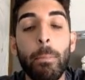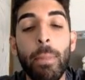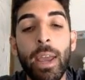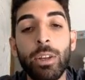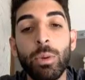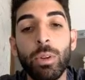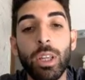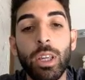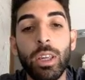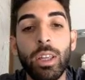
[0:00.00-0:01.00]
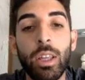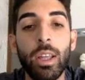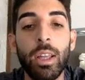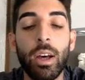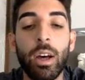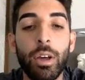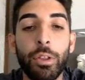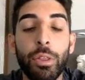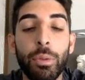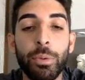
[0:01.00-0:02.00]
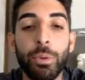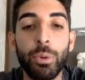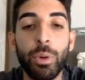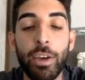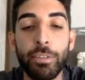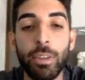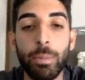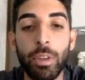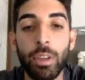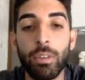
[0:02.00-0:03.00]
manually through FTP.